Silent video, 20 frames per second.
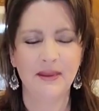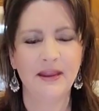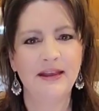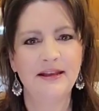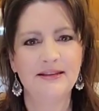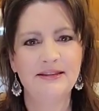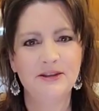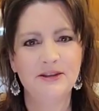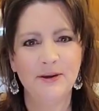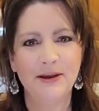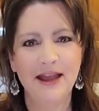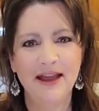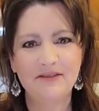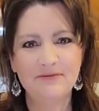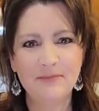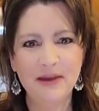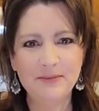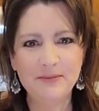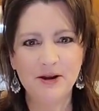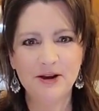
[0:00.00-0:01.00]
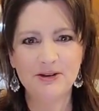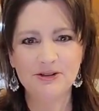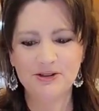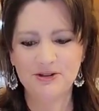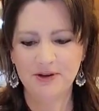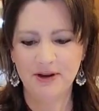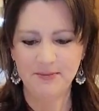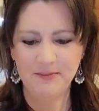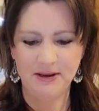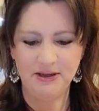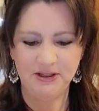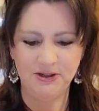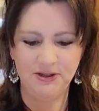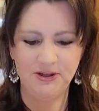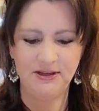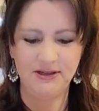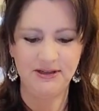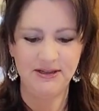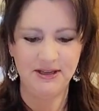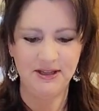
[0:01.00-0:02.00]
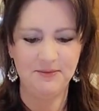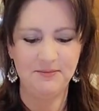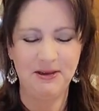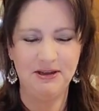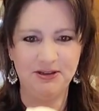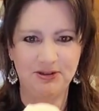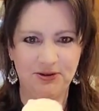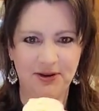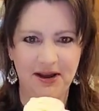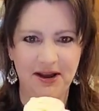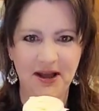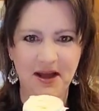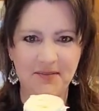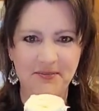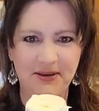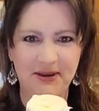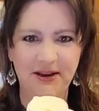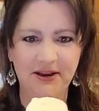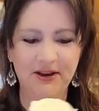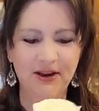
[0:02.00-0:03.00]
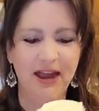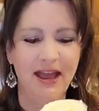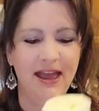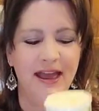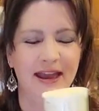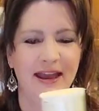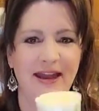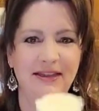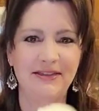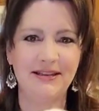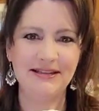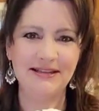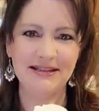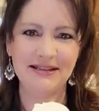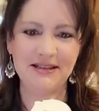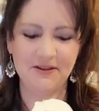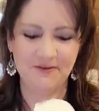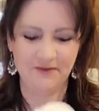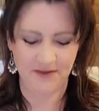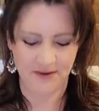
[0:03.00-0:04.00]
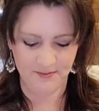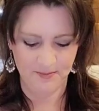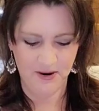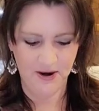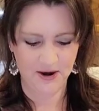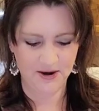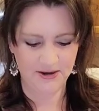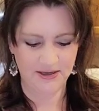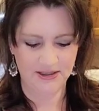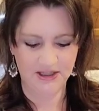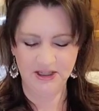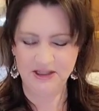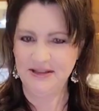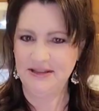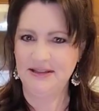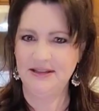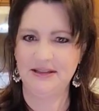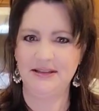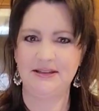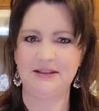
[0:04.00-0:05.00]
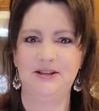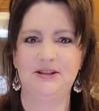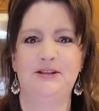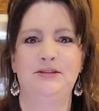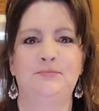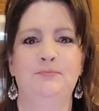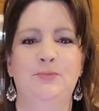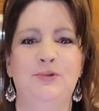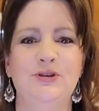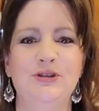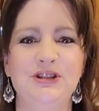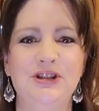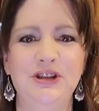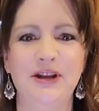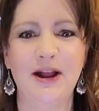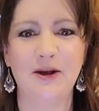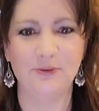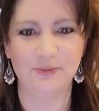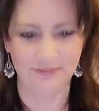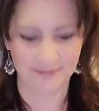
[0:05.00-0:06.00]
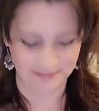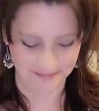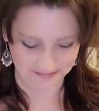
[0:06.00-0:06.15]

So I have my margarine measured into the measuring cup here, and this is the fun part, just push it out.